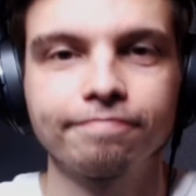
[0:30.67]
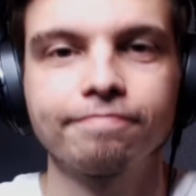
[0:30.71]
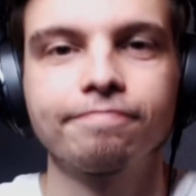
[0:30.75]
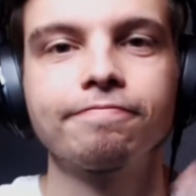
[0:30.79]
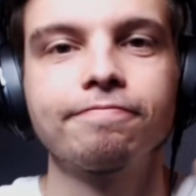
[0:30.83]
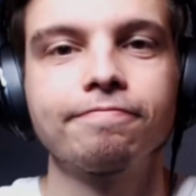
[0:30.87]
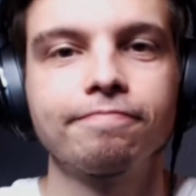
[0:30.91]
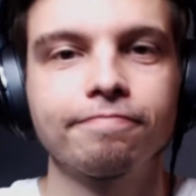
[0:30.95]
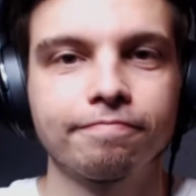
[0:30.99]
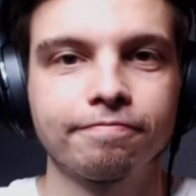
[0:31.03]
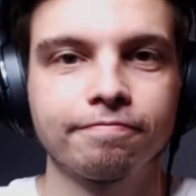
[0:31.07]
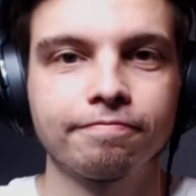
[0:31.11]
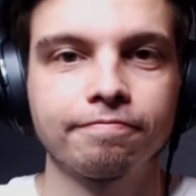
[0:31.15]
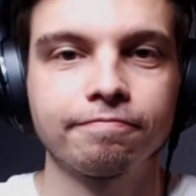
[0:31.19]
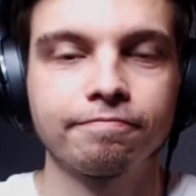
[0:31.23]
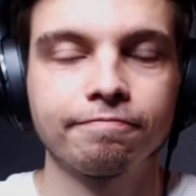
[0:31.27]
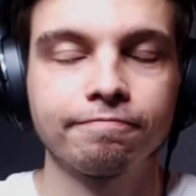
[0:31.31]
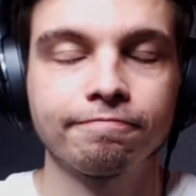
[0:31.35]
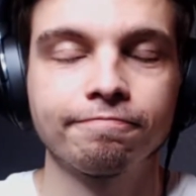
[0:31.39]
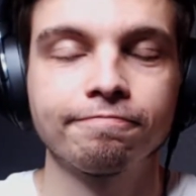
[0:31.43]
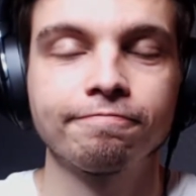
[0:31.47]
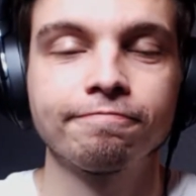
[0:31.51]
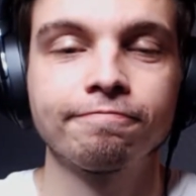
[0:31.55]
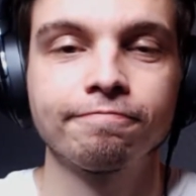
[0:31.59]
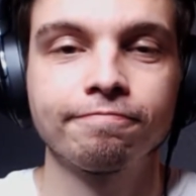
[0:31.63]

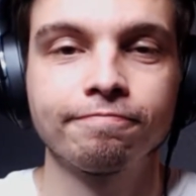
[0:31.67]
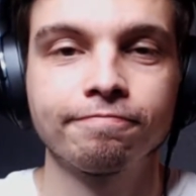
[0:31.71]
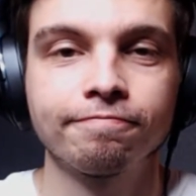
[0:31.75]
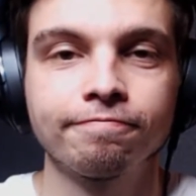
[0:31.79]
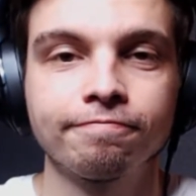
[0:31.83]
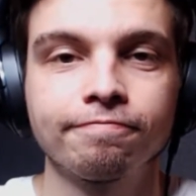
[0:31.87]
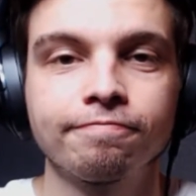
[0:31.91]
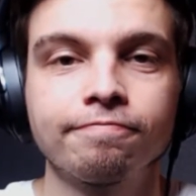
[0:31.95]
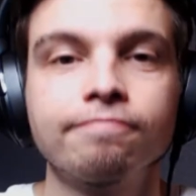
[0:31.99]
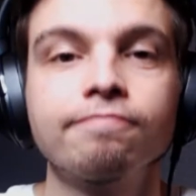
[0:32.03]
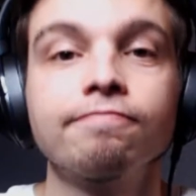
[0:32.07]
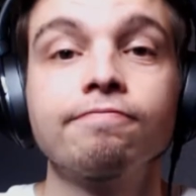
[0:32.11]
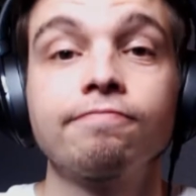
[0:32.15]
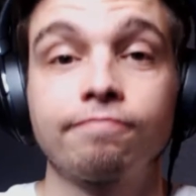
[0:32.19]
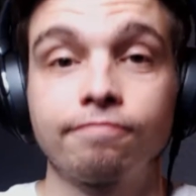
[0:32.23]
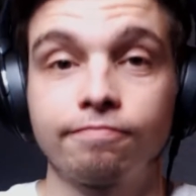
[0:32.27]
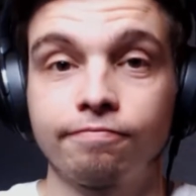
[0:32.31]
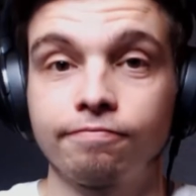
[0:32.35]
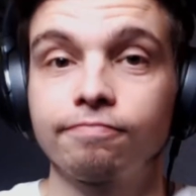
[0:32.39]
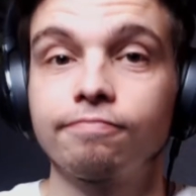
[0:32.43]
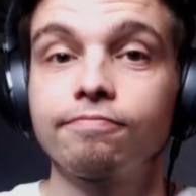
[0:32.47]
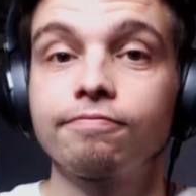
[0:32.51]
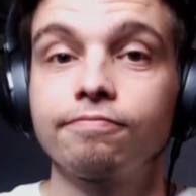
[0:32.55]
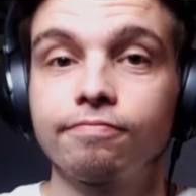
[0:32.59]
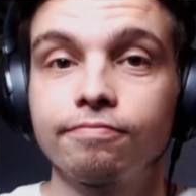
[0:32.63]

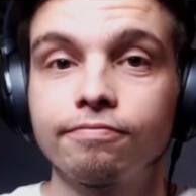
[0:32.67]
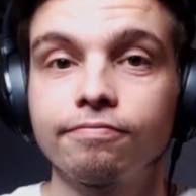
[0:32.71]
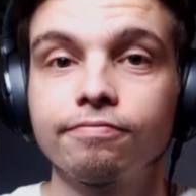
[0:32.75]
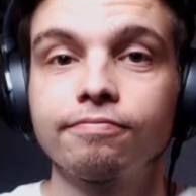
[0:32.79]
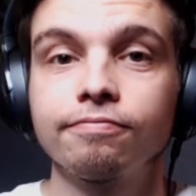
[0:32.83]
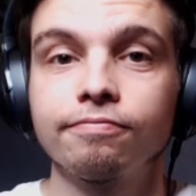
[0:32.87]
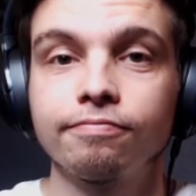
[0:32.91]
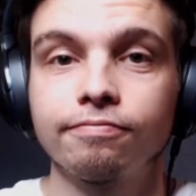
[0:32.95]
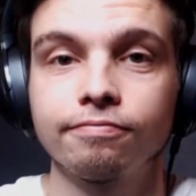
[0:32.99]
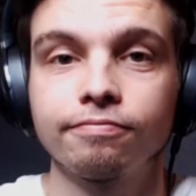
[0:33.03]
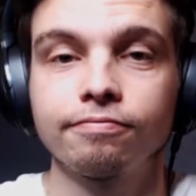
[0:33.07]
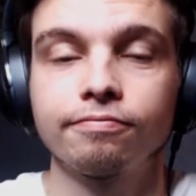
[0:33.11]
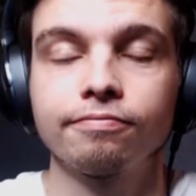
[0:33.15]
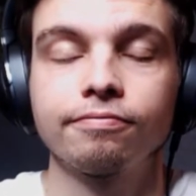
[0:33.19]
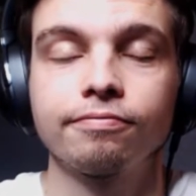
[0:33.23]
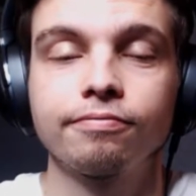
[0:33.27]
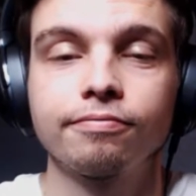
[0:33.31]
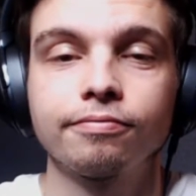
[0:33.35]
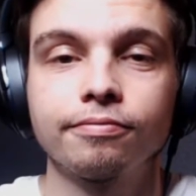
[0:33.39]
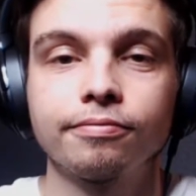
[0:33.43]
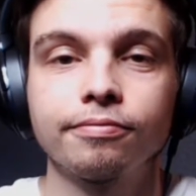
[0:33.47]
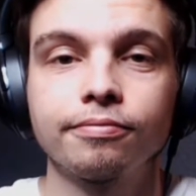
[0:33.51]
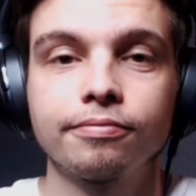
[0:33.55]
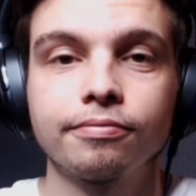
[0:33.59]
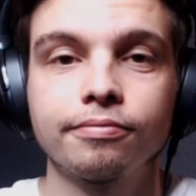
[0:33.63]

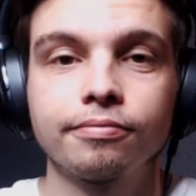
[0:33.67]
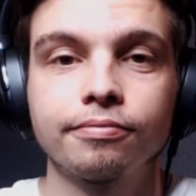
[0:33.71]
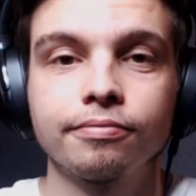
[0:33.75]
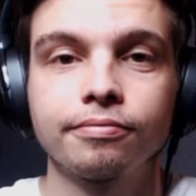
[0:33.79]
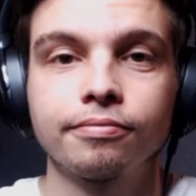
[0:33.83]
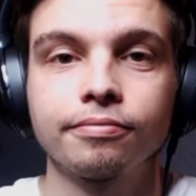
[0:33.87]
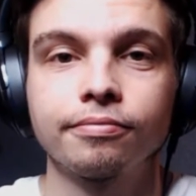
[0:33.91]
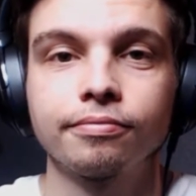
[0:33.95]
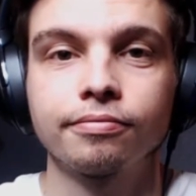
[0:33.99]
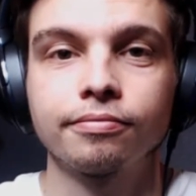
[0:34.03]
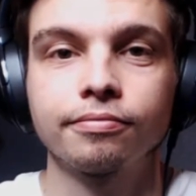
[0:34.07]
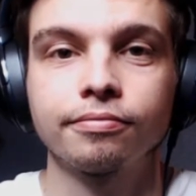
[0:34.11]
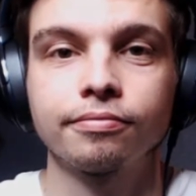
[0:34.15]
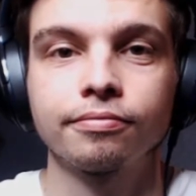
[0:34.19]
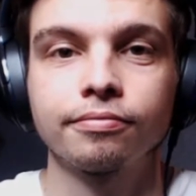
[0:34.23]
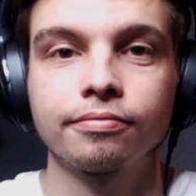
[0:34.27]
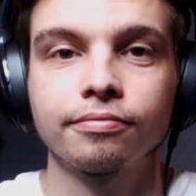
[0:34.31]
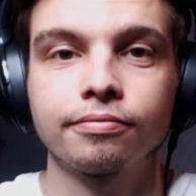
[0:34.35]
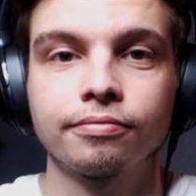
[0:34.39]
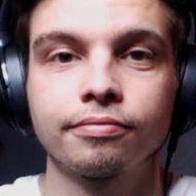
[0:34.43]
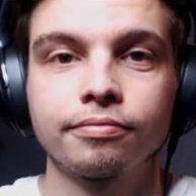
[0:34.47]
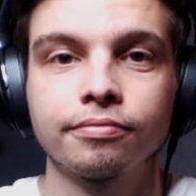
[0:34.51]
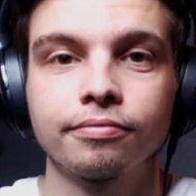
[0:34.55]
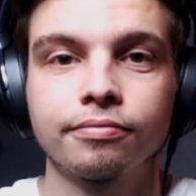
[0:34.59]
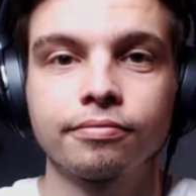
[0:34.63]

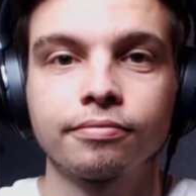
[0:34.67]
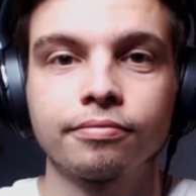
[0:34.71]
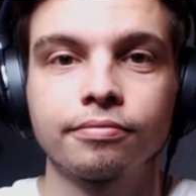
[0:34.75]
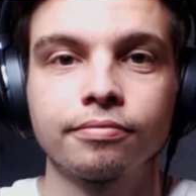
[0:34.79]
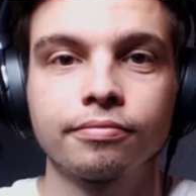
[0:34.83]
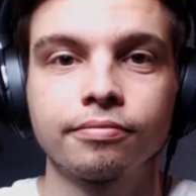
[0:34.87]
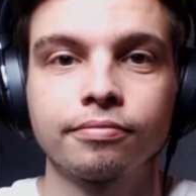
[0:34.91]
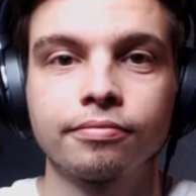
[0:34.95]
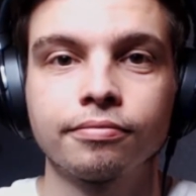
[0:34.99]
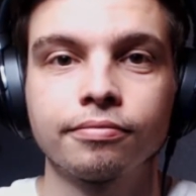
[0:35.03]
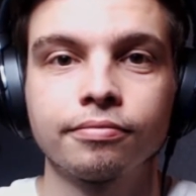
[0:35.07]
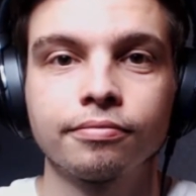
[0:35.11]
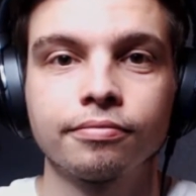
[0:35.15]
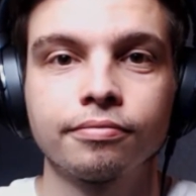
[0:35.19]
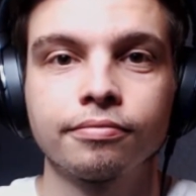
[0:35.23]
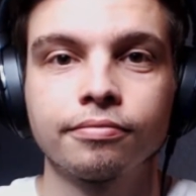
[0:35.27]
This person isn't speaking.